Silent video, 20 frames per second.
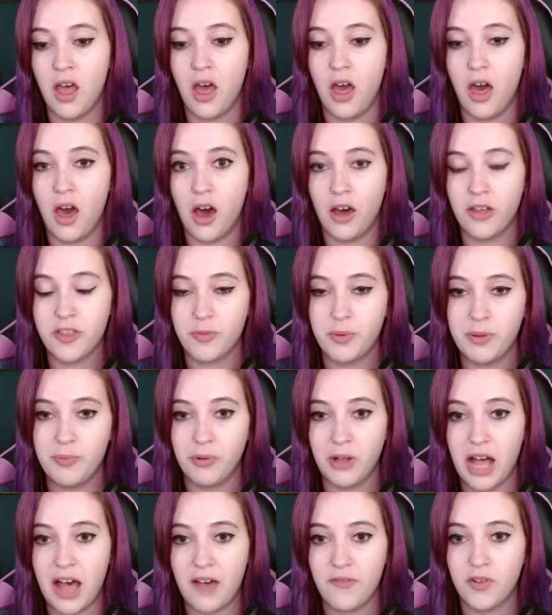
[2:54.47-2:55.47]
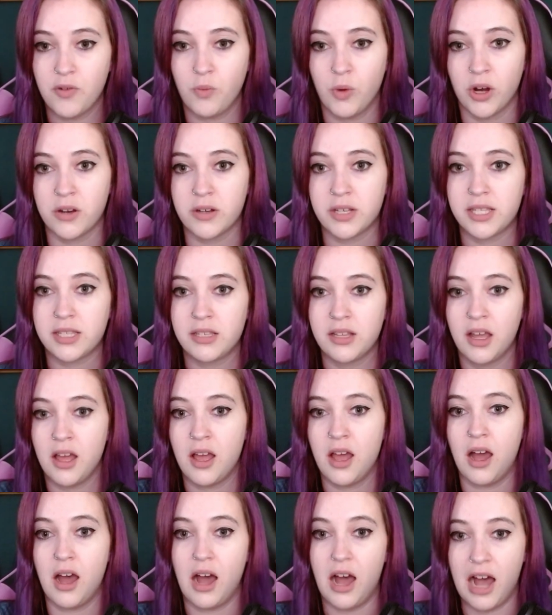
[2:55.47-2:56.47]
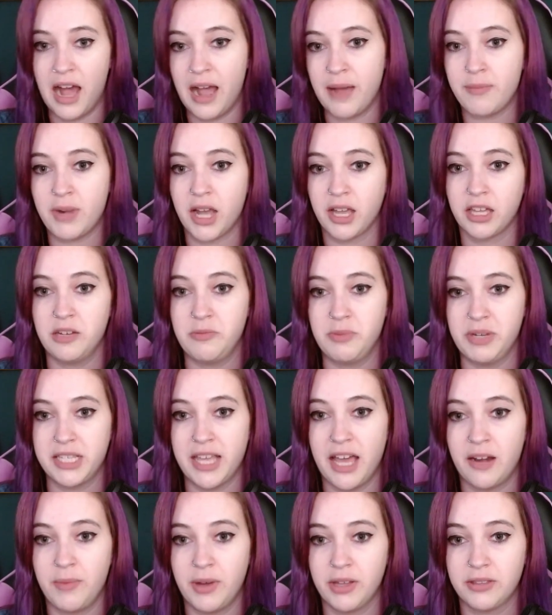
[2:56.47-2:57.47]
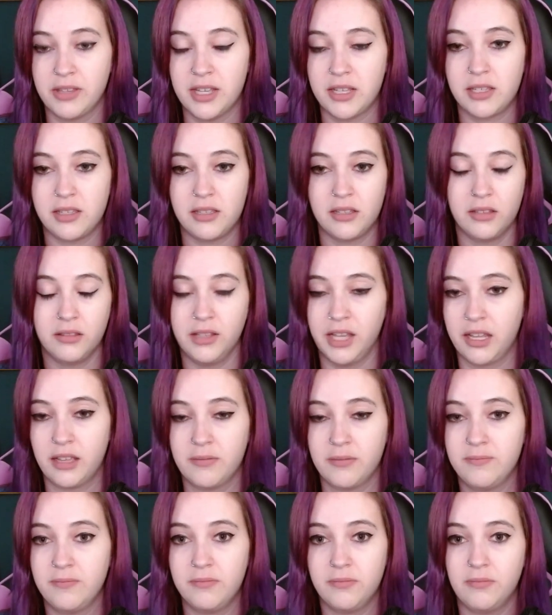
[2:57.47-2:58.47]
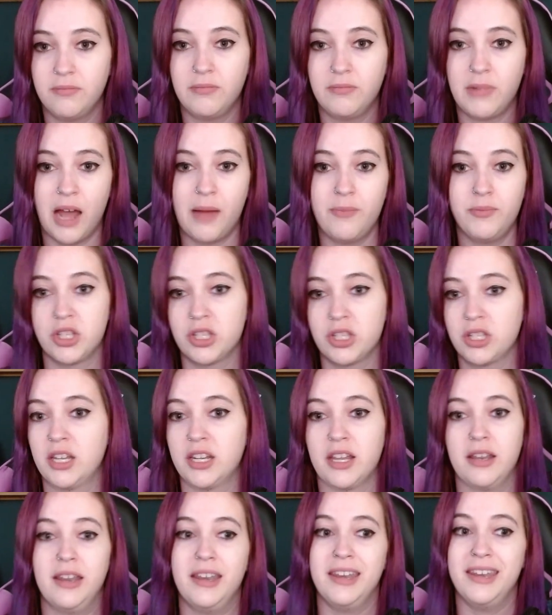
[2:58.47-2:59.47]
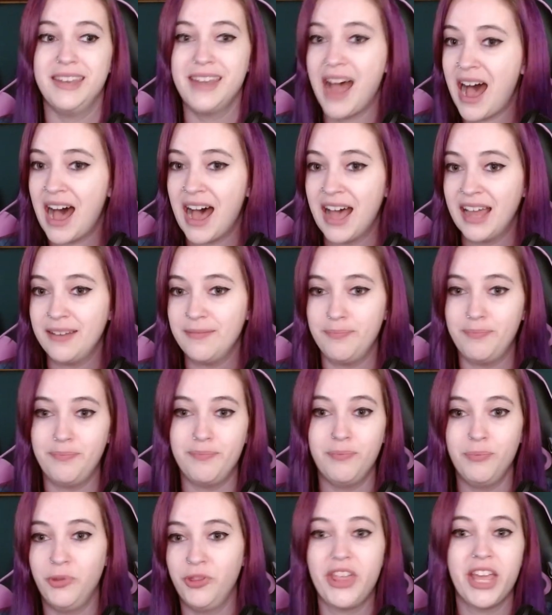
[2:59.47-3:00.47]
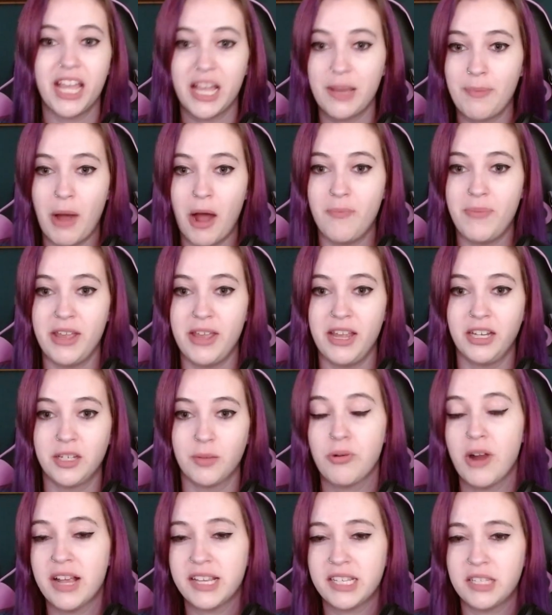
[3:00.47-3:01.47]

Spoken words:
other people have it worse. I'm not going to be sad about this. Like, I'm just going to not think about being depressed